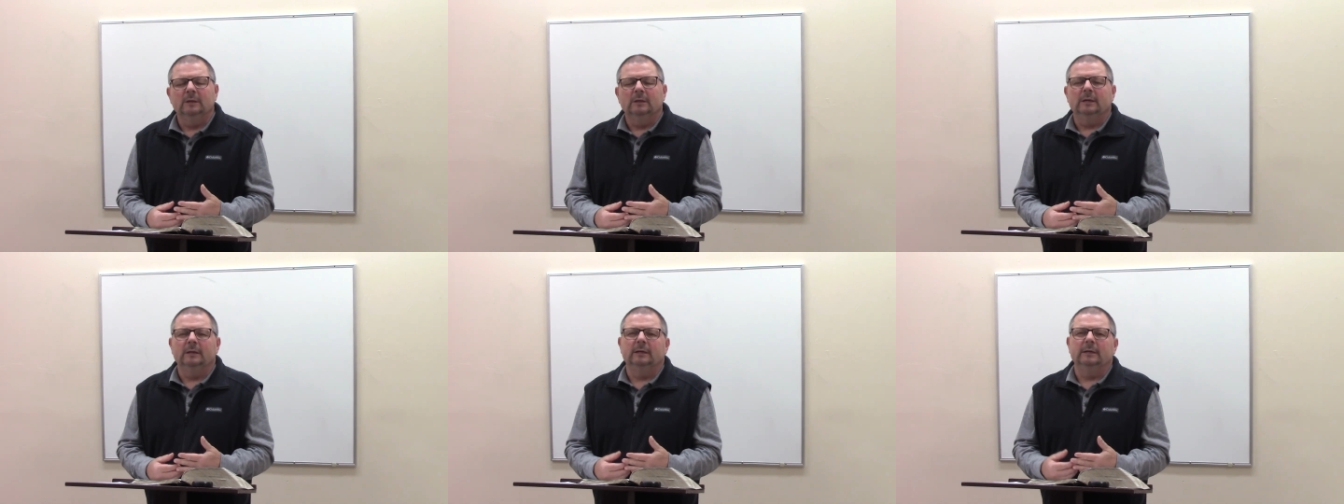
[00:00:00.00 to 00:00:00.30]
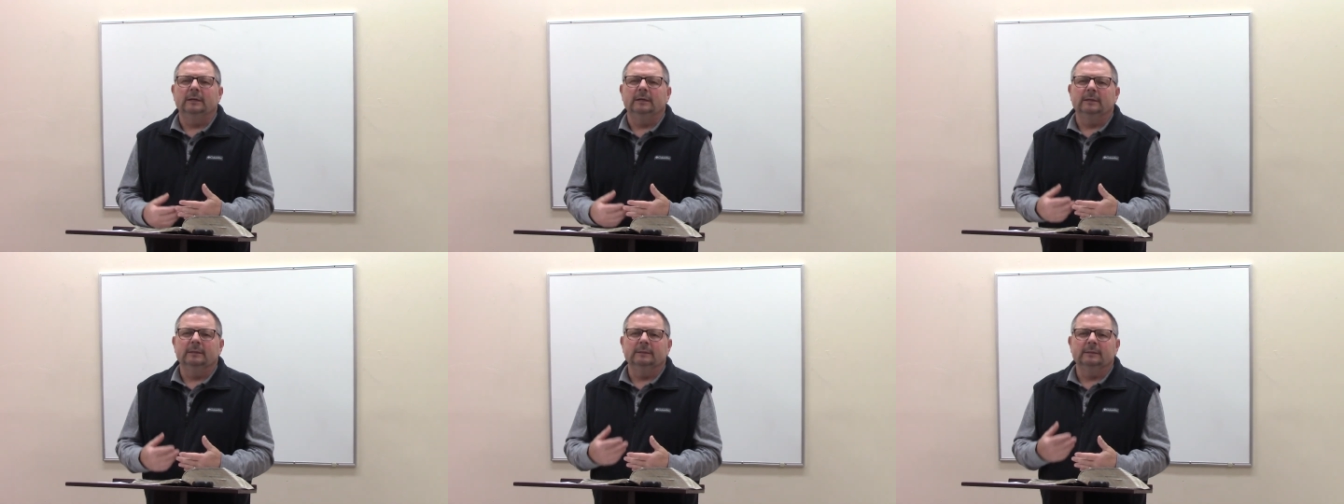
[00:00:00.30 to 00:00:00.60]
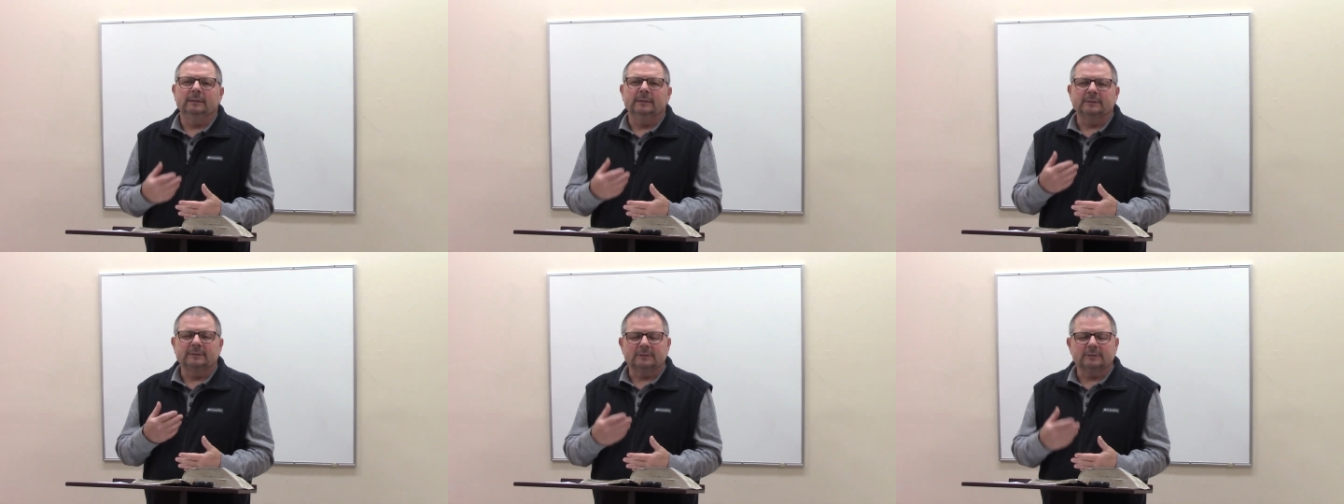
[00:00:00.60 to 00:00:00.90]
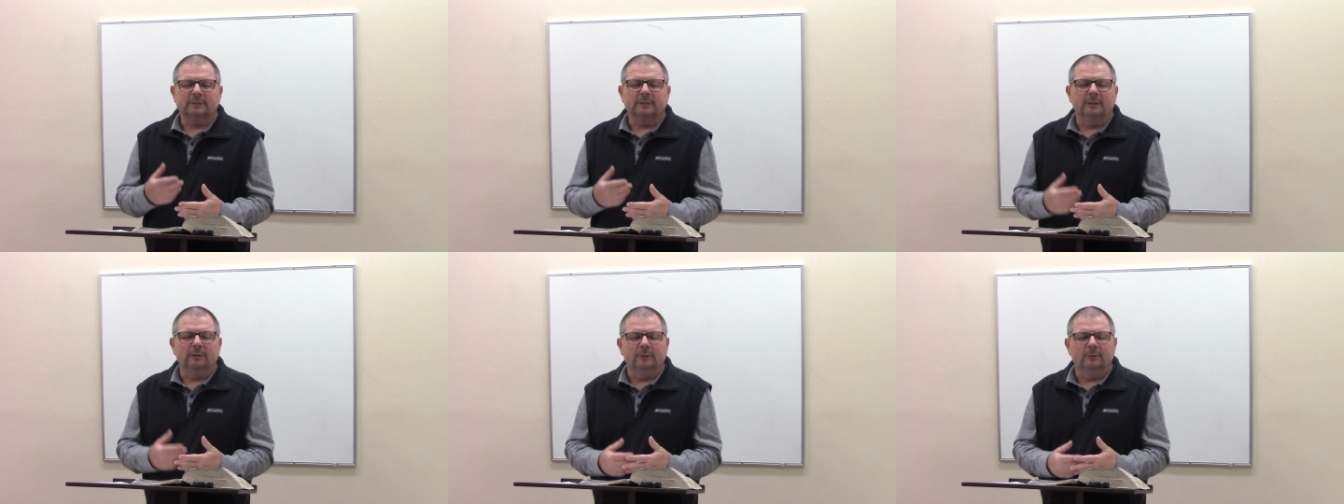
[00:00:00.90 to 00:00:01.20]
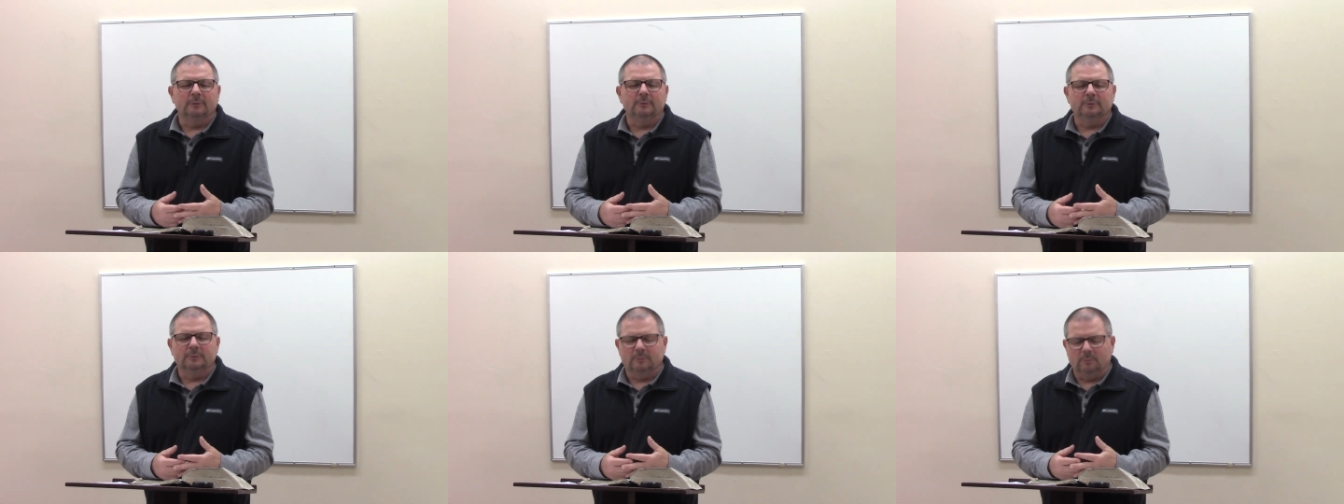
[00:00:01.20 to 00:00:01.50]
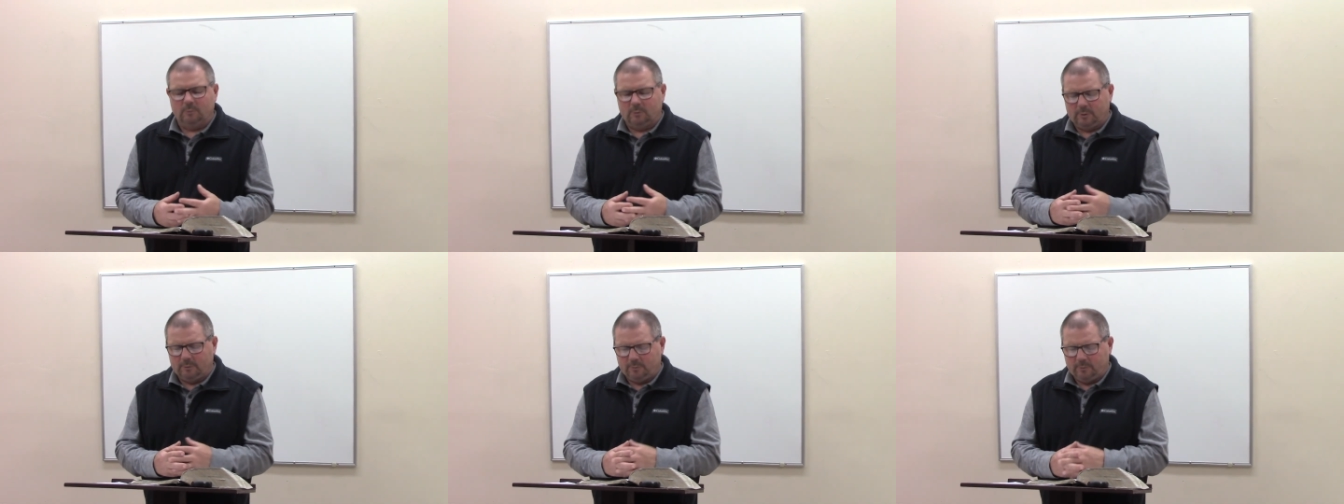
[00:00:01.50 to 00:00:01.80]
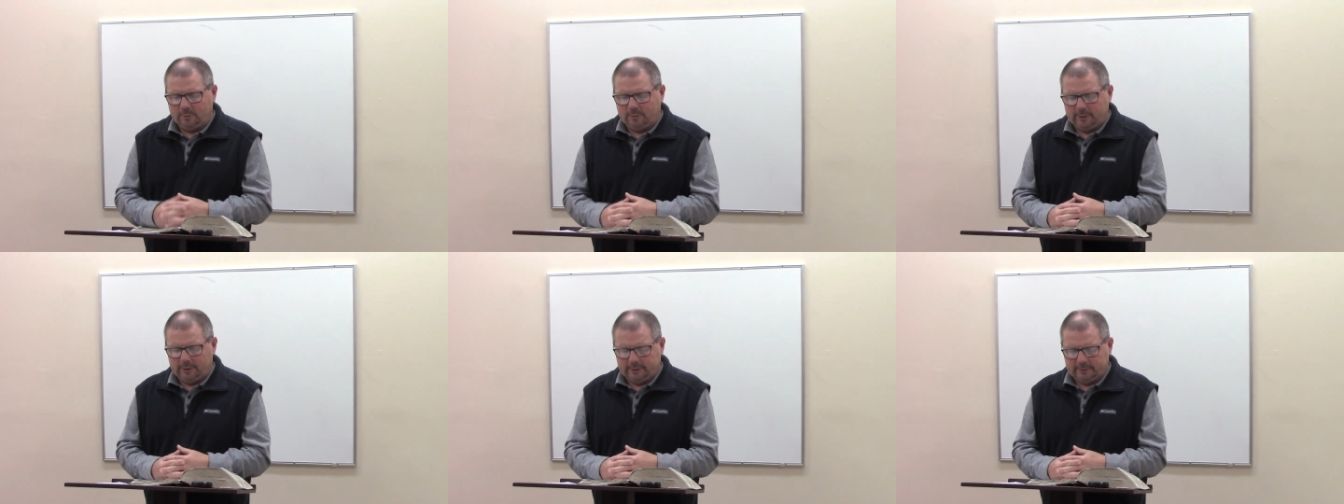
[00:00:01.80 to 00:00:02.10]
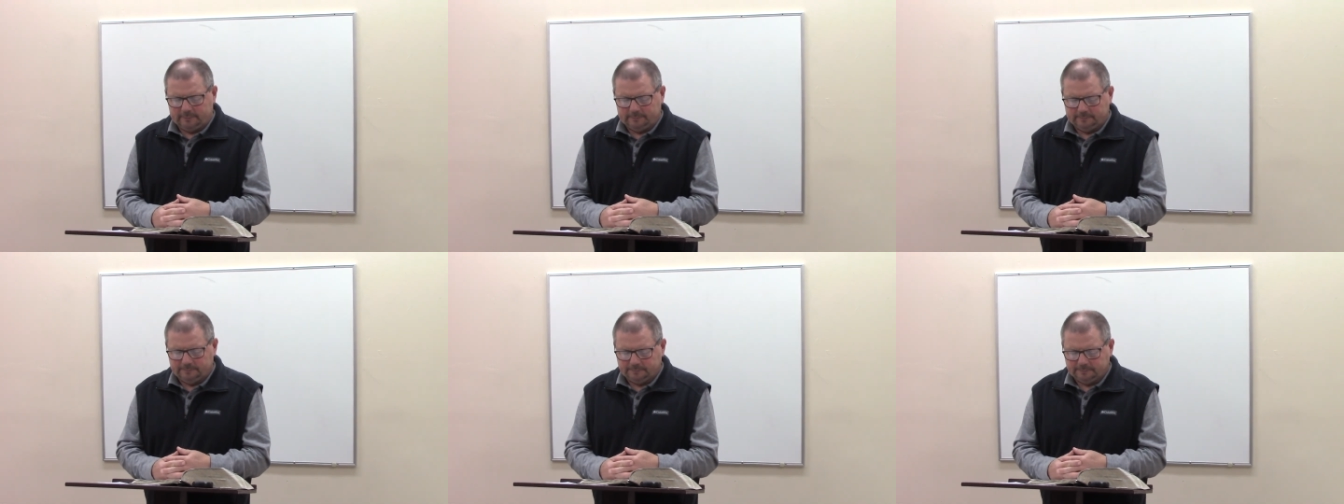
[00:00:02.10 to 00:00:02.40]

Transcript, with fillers: Uh, let's close in word of prayer.